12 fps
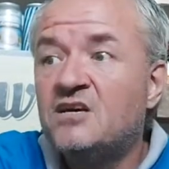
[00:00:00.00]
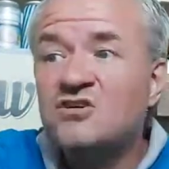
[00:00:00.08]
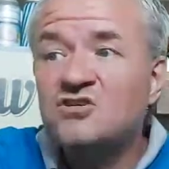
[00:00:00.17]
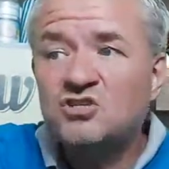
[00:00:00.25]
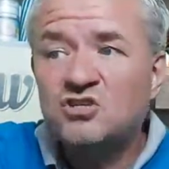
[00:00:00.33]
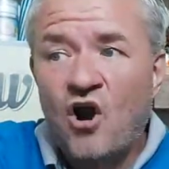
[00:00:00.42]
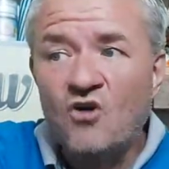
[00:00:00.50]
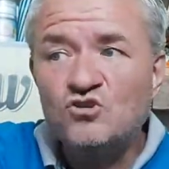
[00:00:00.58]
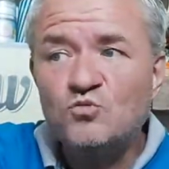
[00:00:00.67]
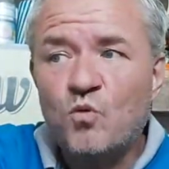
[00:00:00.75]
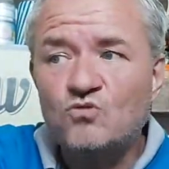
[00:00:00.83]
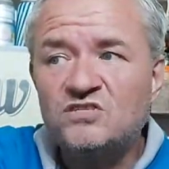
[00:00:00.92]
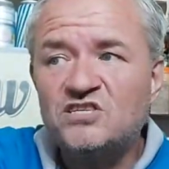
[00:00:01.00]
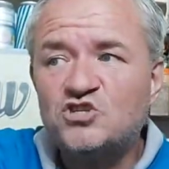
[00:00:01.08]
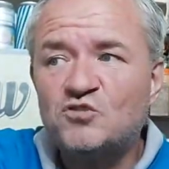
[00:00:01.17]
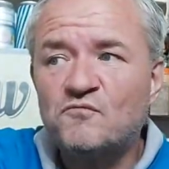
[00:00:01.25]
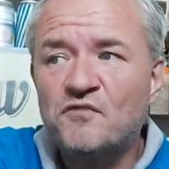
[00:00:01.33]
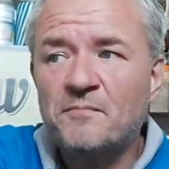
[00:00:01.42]
Scots wanted
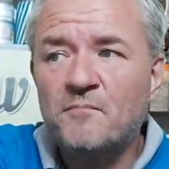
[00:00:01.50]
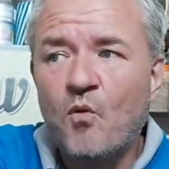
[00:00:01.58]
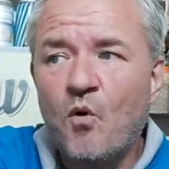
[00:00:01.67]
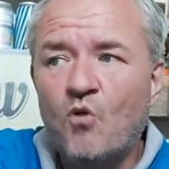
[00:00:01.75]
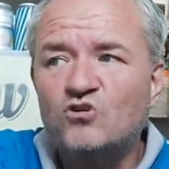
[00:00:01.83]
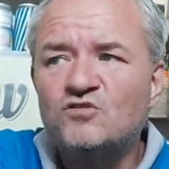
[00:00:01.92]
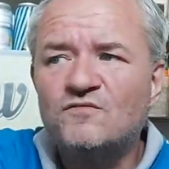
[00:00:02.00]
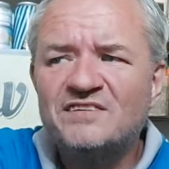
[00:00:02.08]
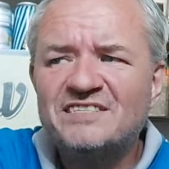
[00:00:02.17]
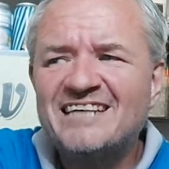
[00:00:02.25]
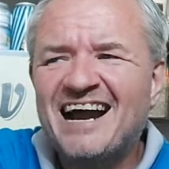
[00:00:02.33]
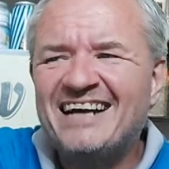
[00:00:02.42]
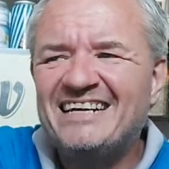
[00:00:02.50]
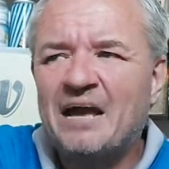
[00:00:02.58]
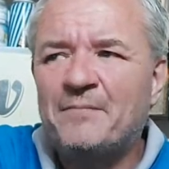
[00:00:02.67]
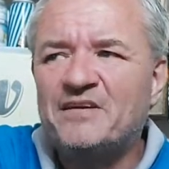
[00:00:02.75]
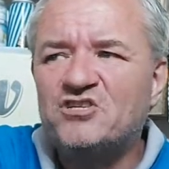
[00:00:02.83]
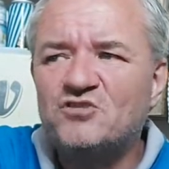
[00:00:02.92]
something more, something
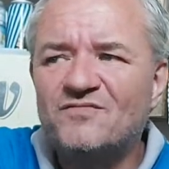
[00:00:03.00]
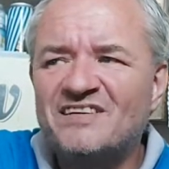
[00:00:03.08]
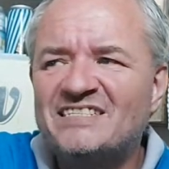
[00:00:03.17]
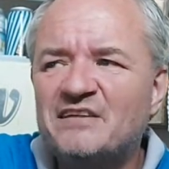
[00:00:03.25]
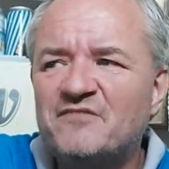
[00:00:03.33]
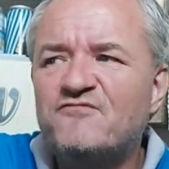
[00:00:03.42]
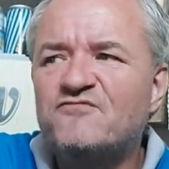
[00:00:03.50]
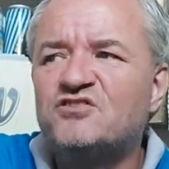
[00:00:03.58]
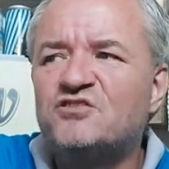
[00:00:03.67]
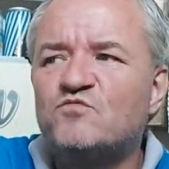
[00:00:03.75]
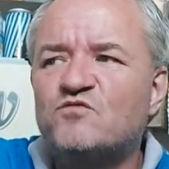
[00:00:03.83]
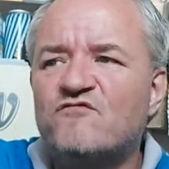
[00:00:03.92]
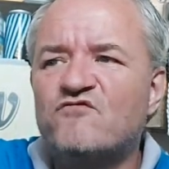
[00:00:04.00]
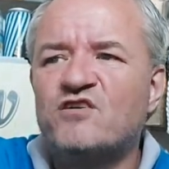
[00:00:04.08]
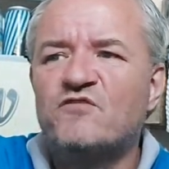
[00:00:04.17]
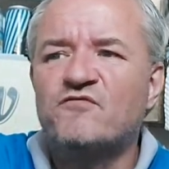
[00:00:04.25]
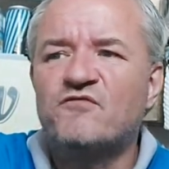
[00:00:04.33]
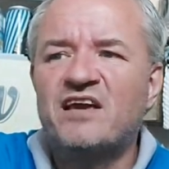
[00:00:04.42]
dynamic, something different and with
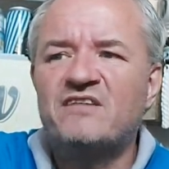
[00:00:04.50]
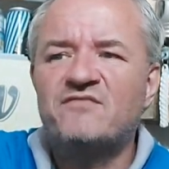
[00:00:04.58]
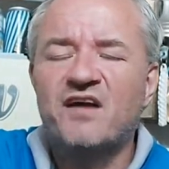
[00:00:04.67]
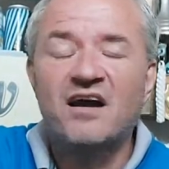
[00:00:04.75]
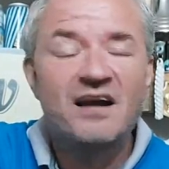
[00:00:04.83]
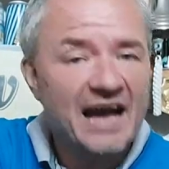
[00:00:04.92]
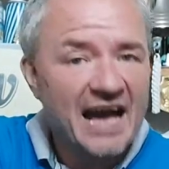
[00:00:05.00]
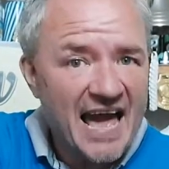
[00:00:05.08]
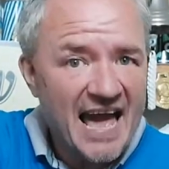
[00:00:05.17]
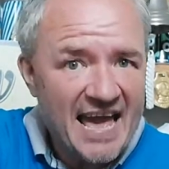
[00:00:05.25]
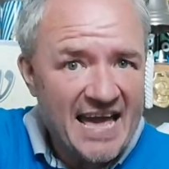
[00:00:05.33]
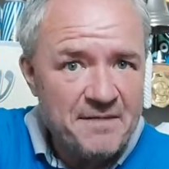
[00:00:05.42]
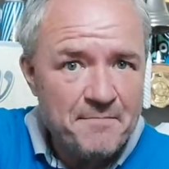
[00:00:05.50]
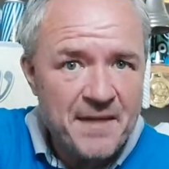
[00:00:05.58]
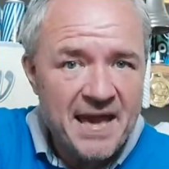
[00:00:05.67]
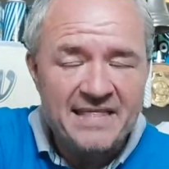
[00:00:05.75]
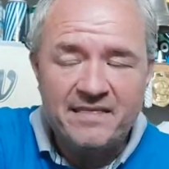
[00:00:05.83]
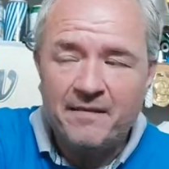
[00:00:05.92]
real flavour.
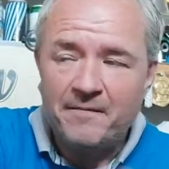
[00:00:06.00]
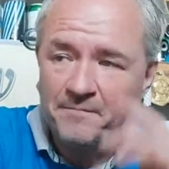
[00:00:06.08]
Amen.